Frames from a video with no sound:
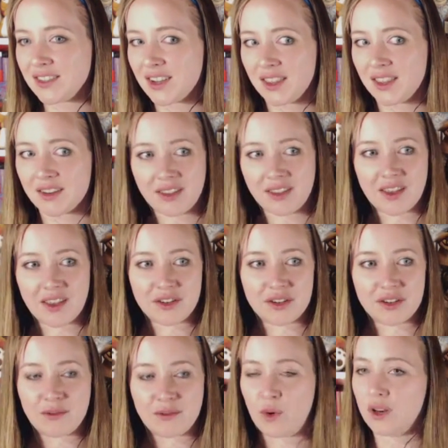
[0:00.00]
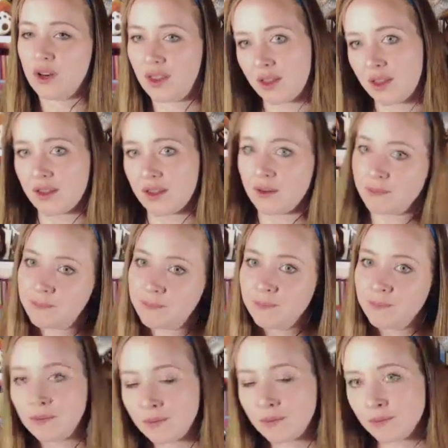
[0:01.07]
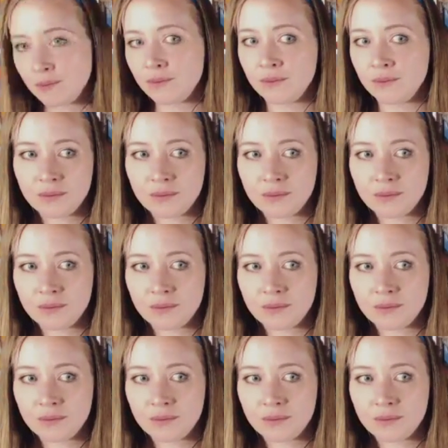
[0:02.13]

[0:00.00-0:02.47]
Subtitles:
Maybe Ethereals and Ogres.